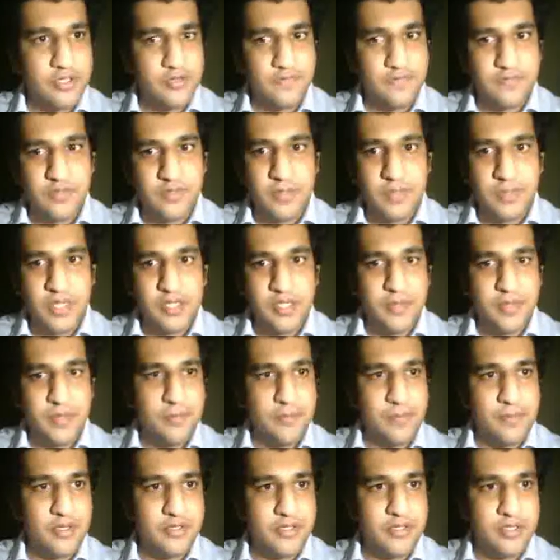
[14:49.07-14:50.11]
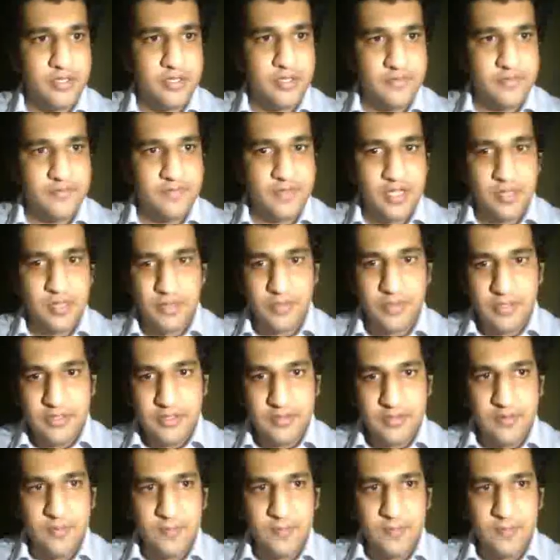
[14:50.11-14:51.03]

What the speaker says: of the peripapillary nerve fibers.